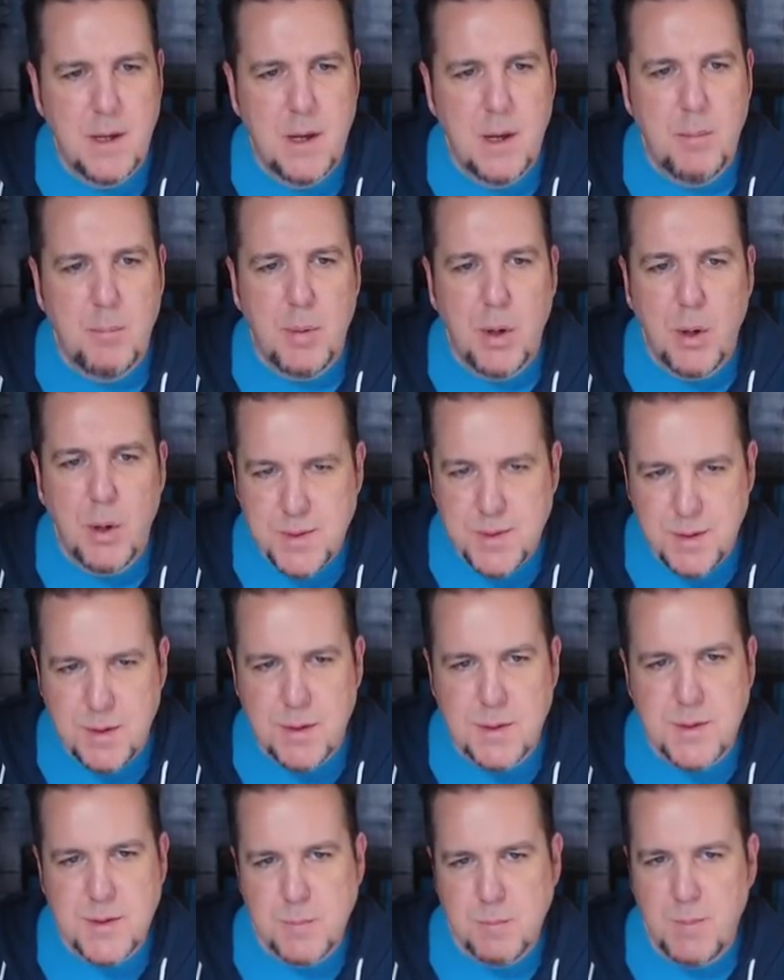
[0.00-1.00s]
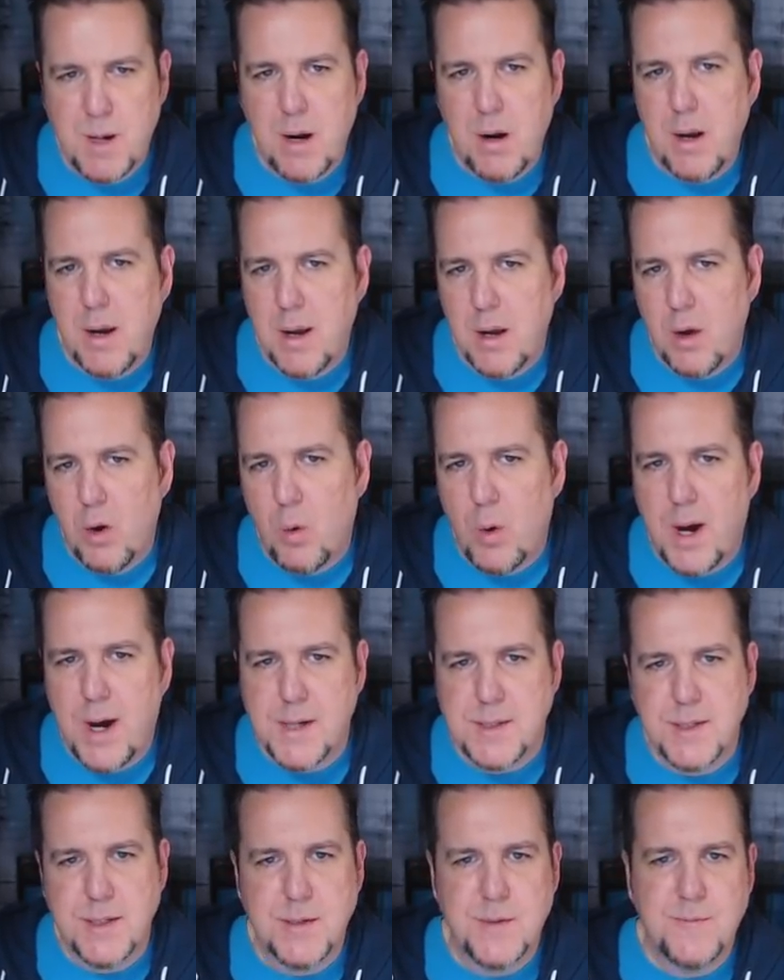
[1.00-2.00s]
Posters bearing
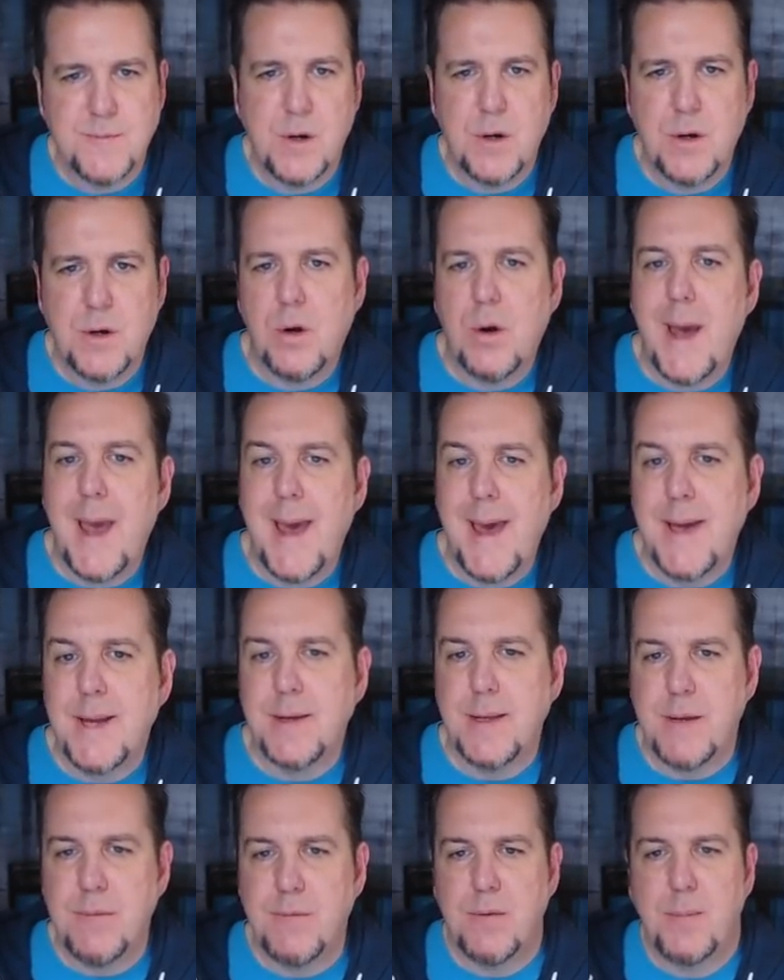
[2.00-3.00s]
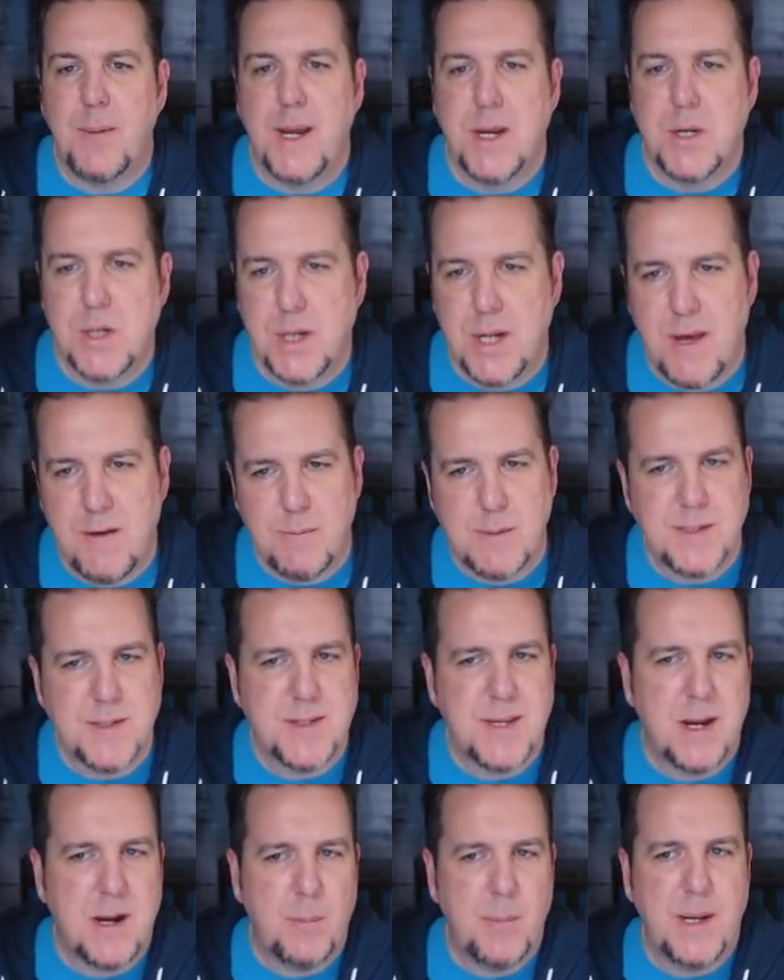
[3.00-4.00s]
Iwaasa's photo and information have been
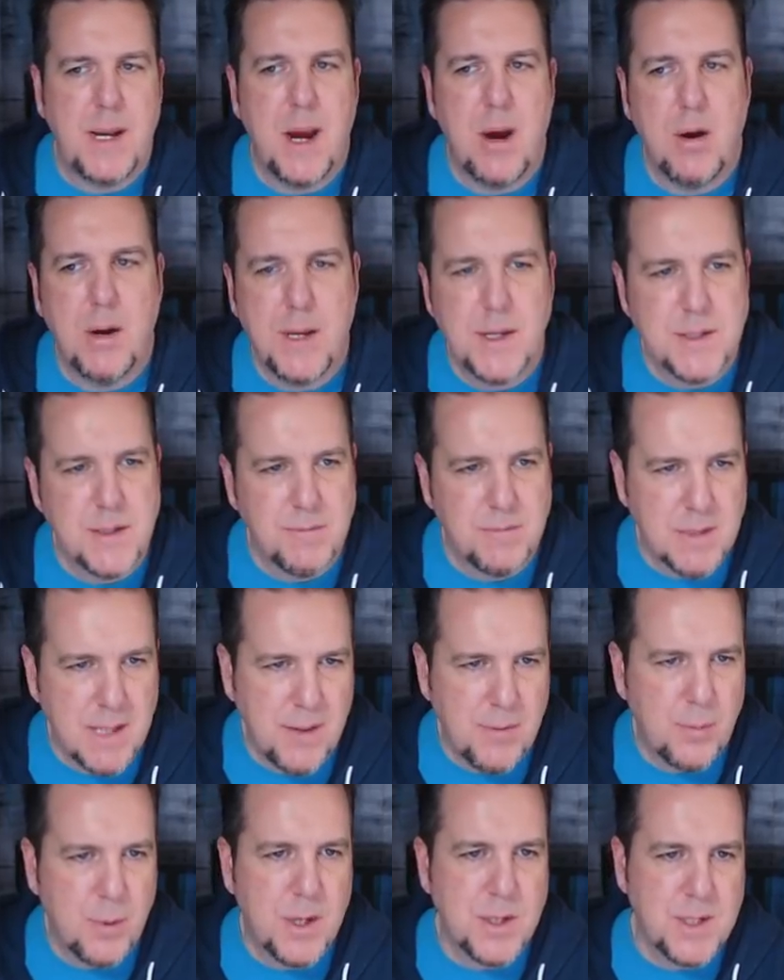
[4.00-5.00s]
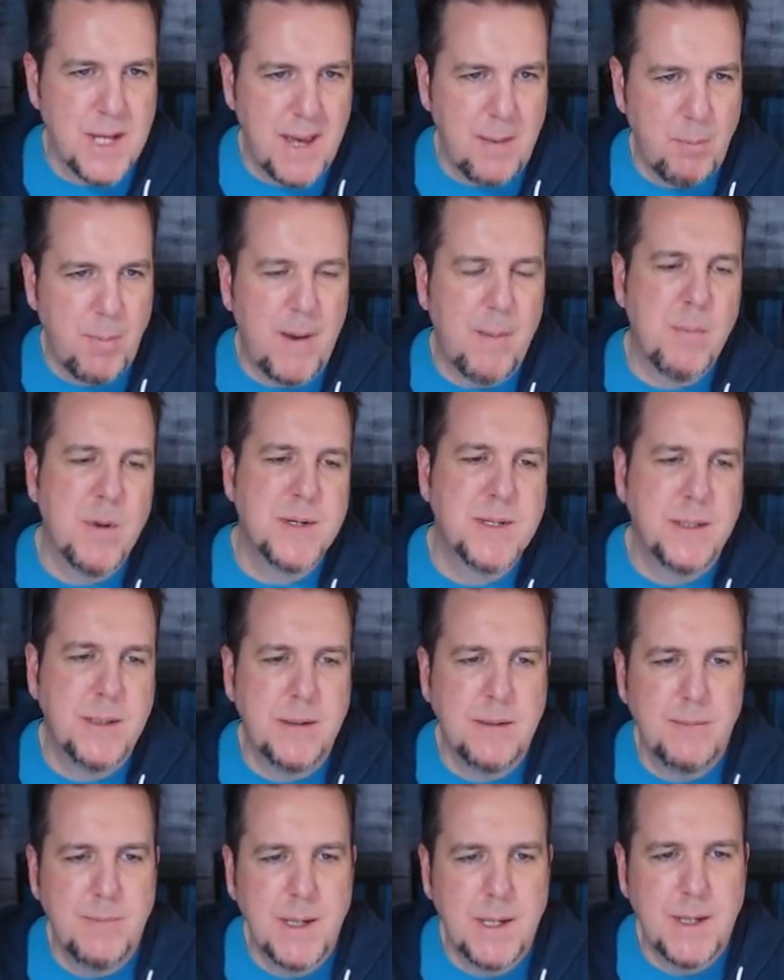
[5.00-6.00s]
set up in areas of Lethbridge and
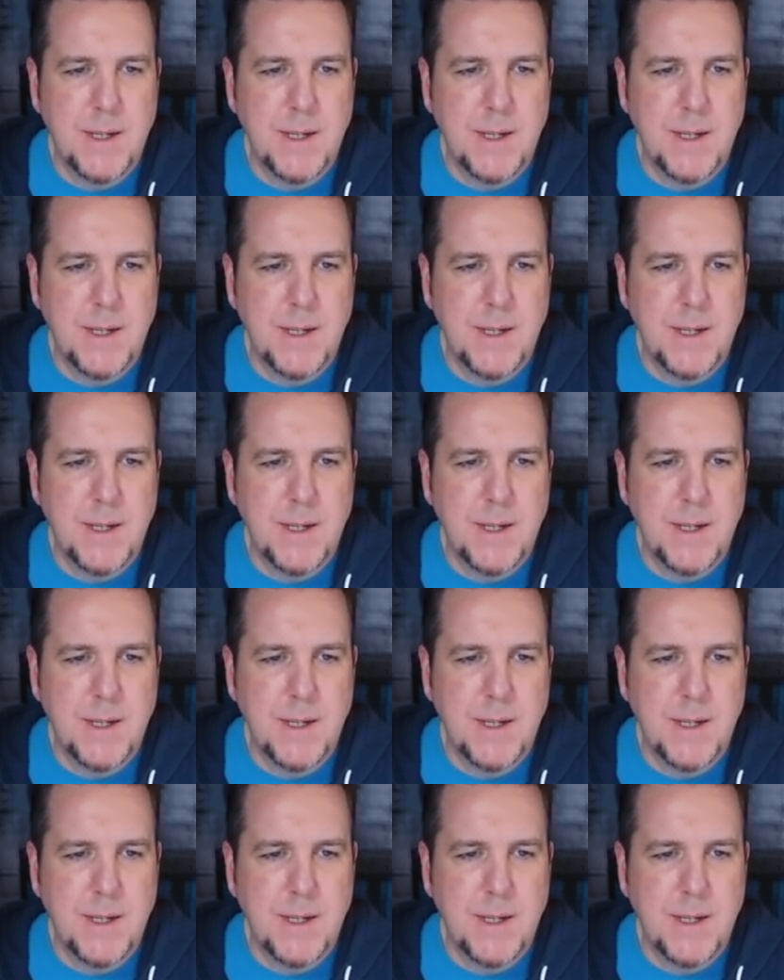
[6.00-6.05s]
Pemberton.